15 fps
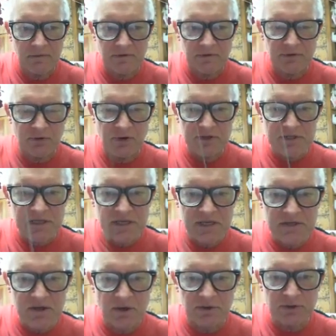As you're going to see,
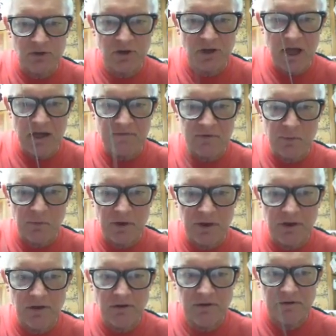he's also alive and
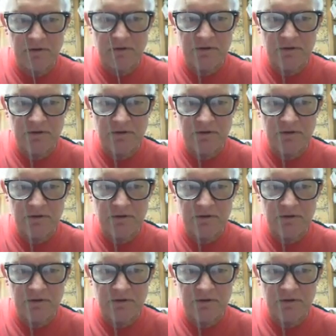well.